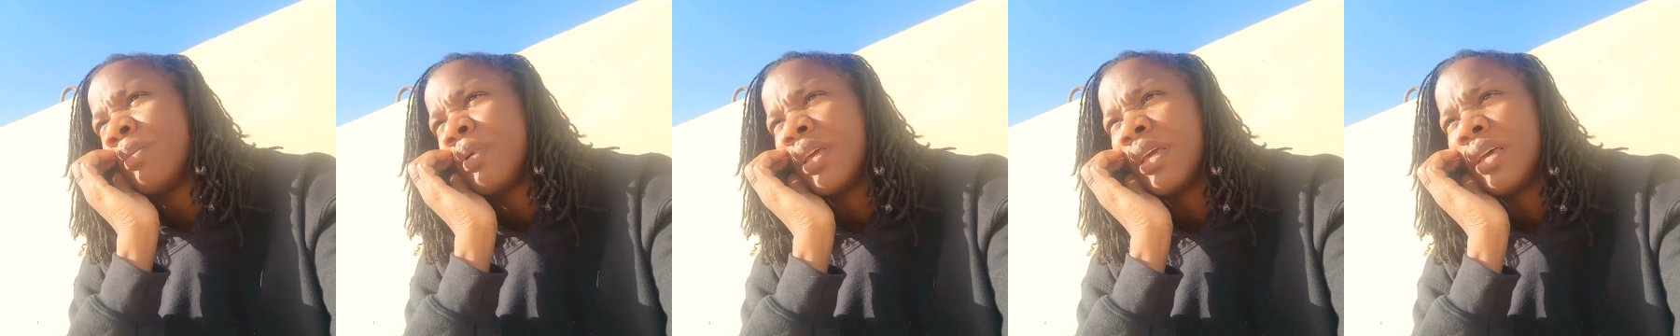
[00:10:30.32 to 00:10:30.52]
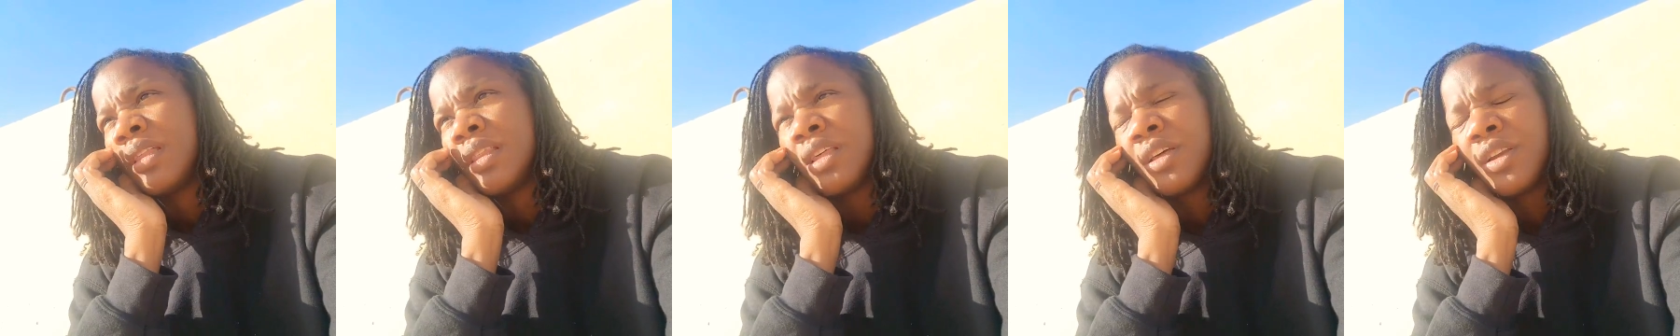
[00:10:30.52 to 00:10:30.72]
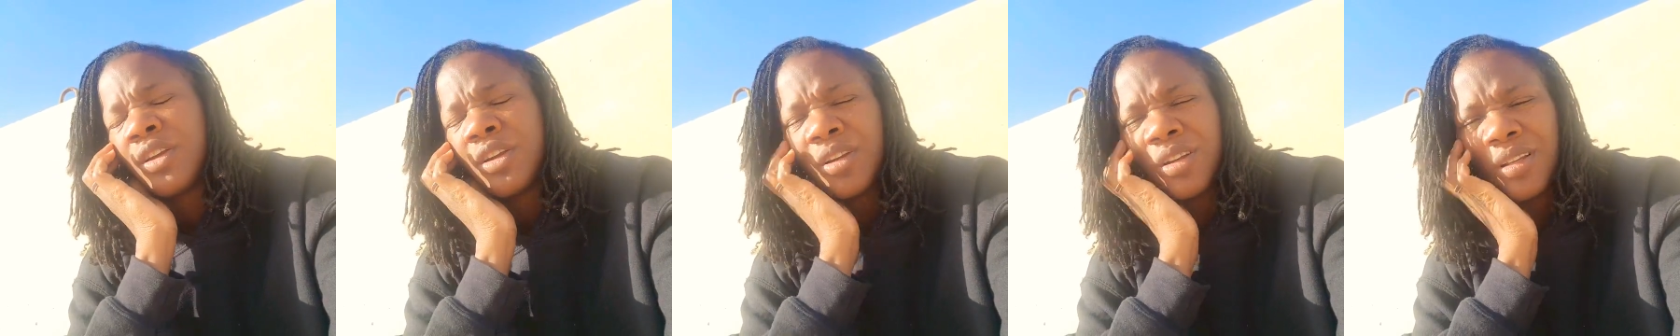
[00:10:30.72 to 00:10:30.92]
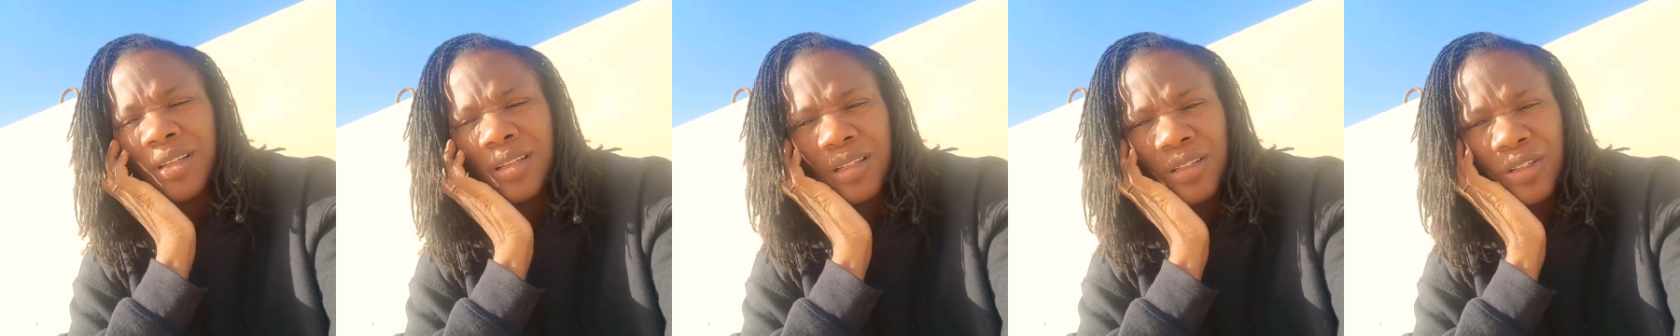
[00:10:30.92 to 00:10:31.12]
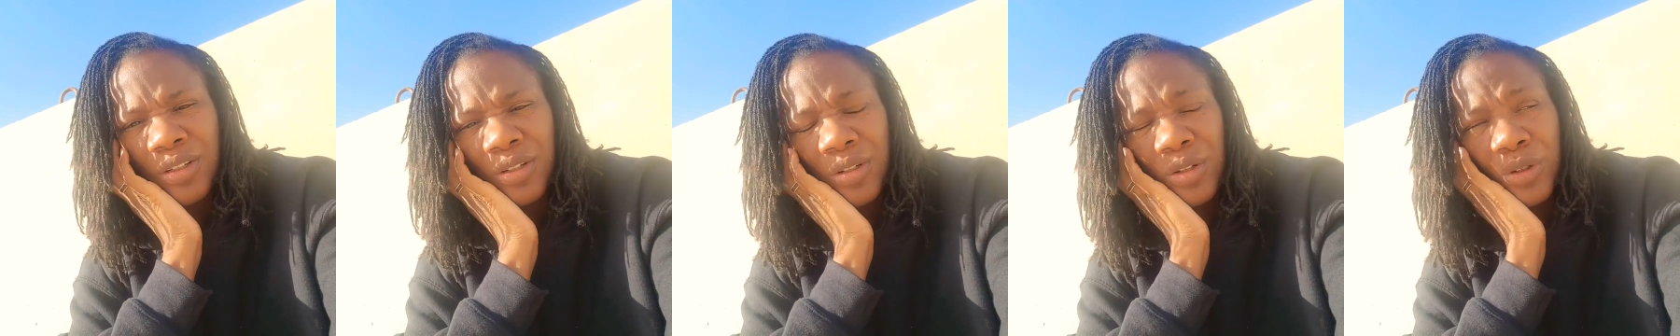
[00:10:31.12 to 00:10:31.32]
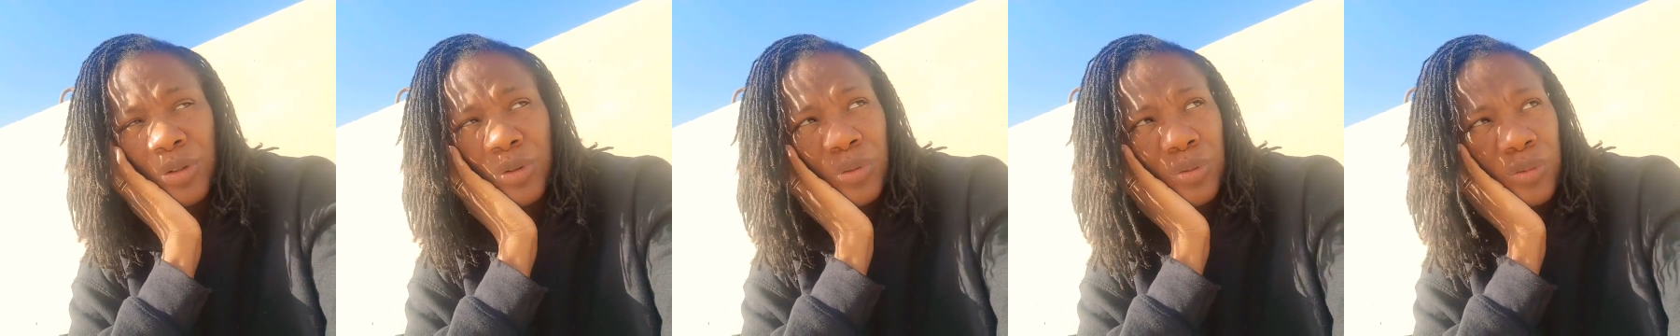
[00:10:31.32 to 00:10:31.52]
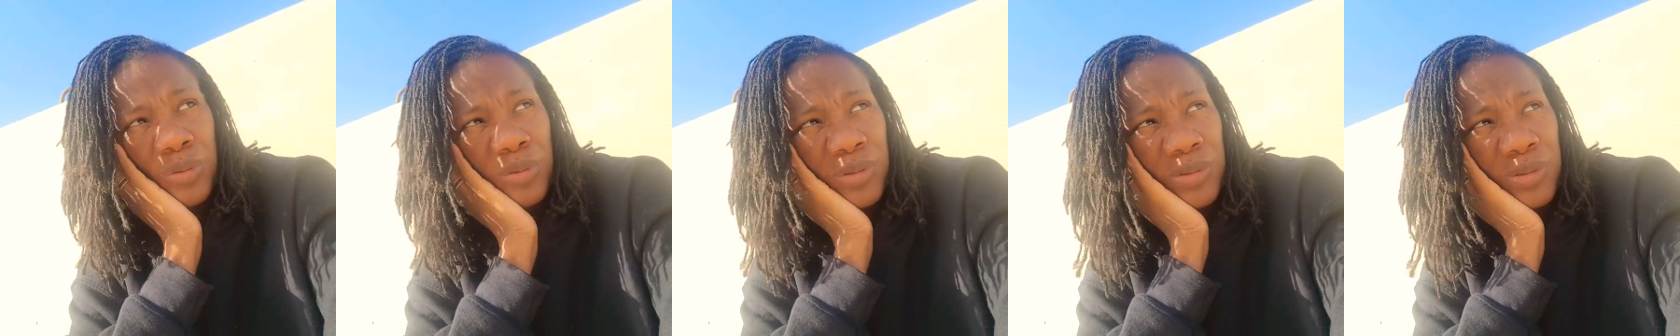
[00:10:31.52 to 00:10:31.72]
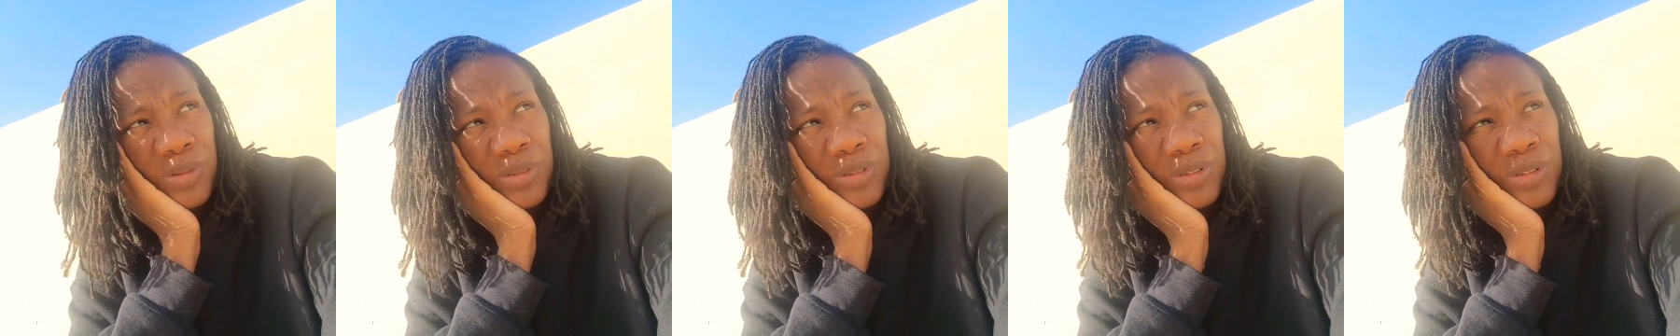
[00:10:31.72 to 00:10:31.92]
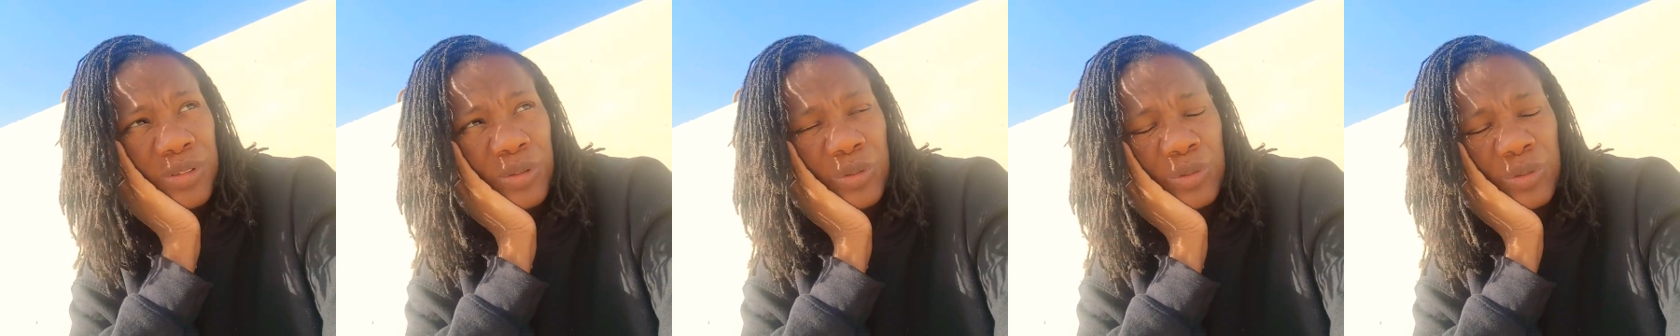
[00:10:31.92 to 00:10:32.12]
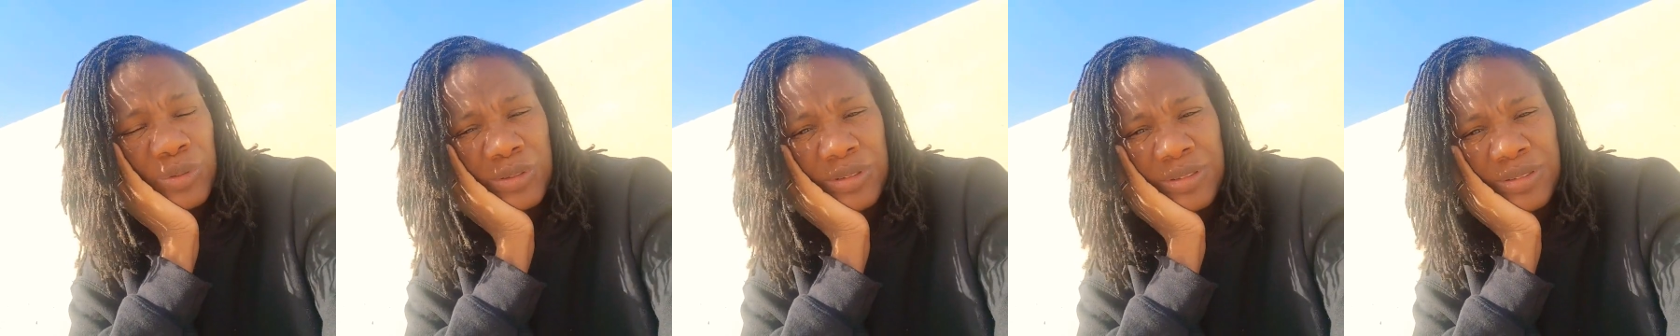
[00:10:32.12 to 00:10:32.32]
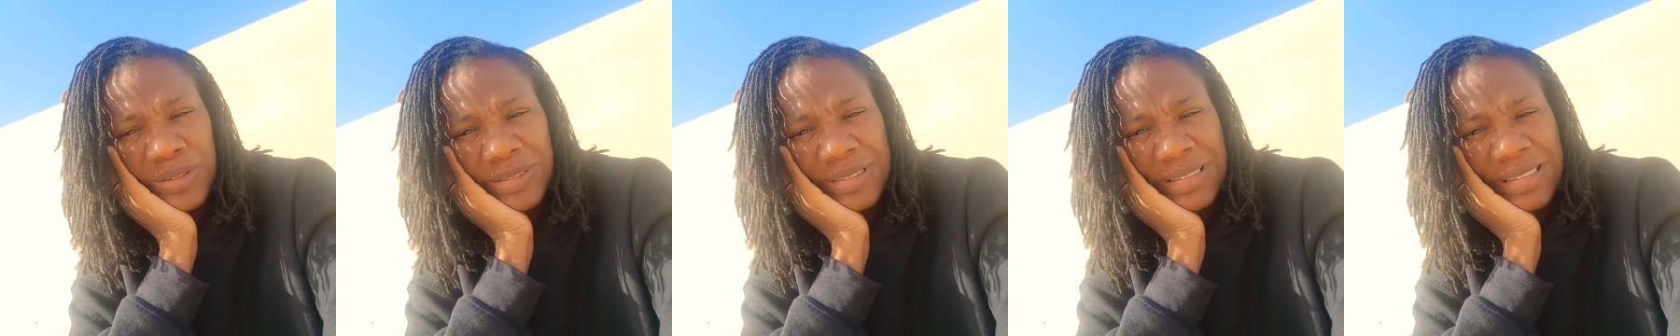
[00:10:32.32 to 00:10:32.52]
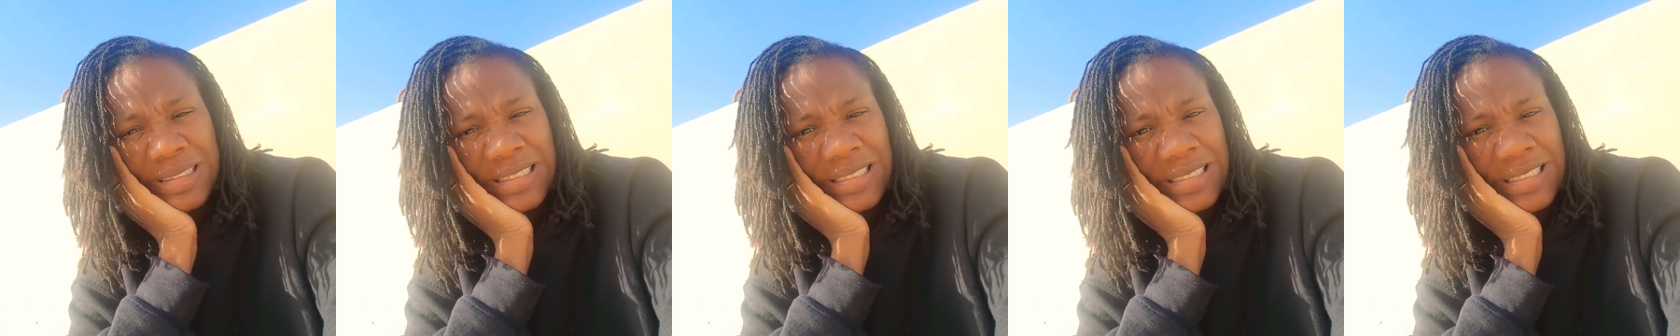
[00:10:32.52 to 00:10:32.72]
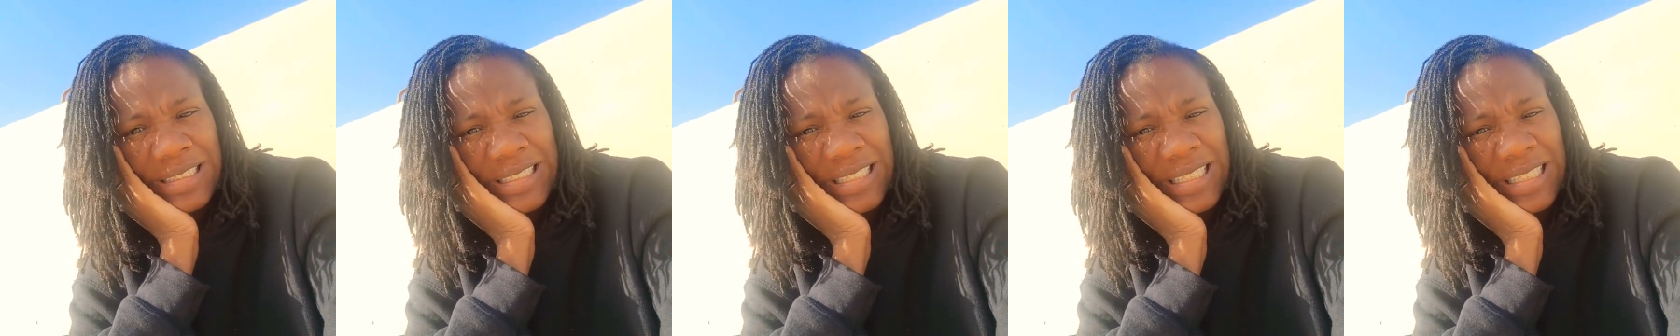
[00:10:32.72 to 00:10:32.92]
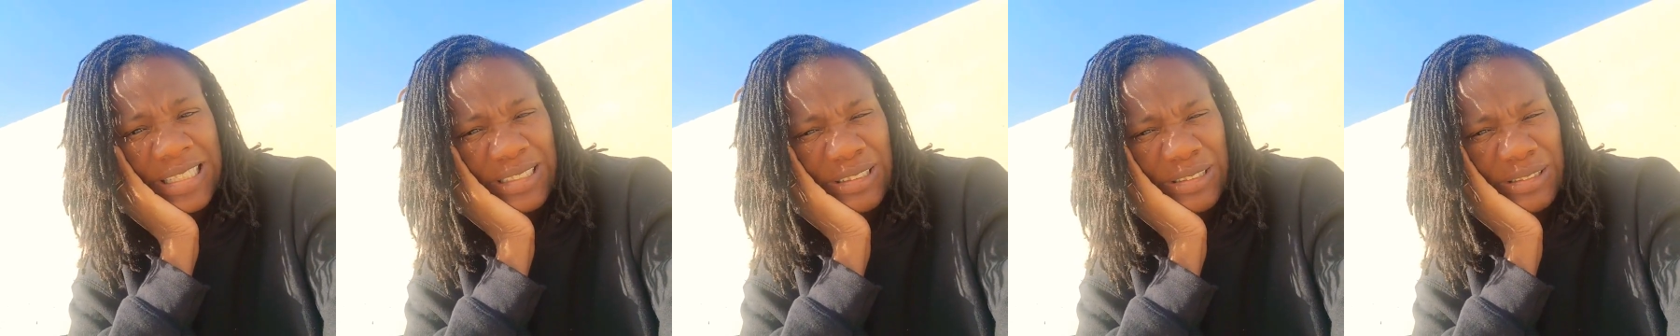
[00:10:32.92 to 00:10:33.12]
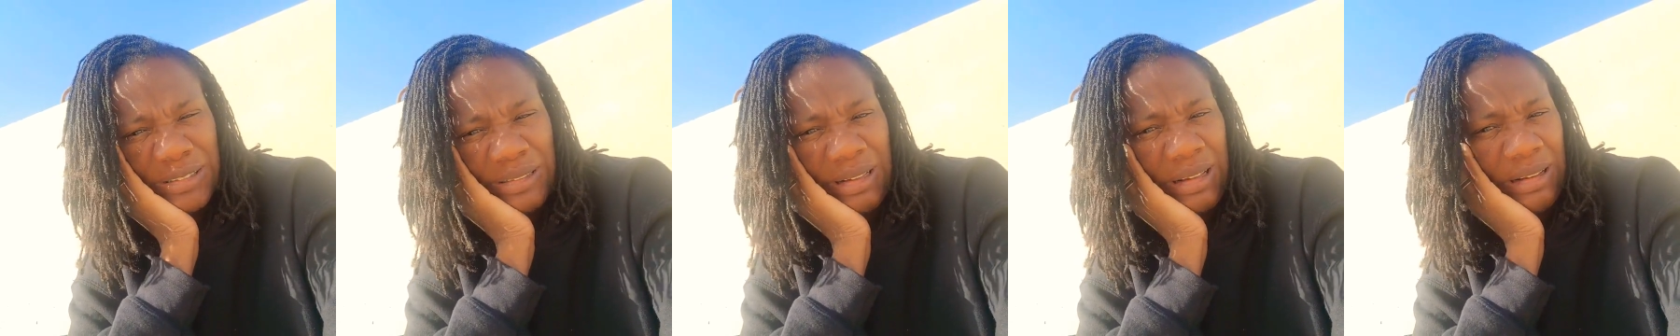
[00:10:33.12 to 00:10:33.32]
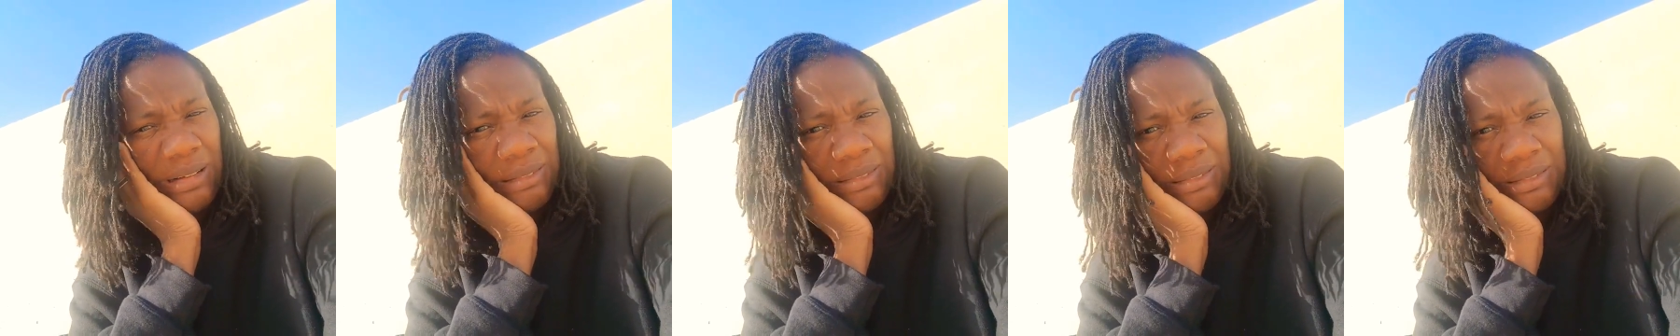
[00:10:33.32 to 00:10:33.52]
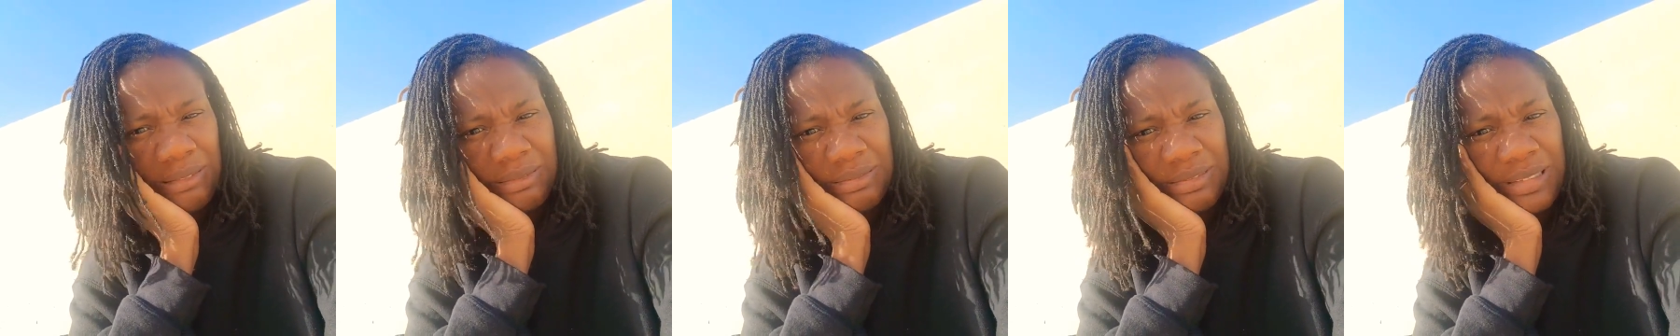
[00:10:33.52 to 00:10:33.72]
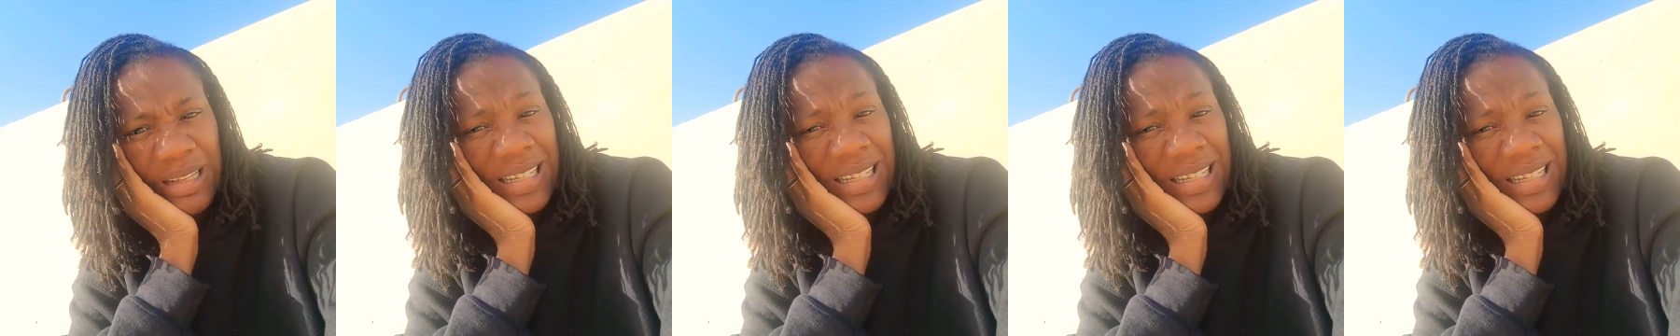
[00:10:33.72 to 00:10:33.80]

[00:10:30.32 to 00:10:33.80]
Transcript: be glittered in, you know, steel, I don't know,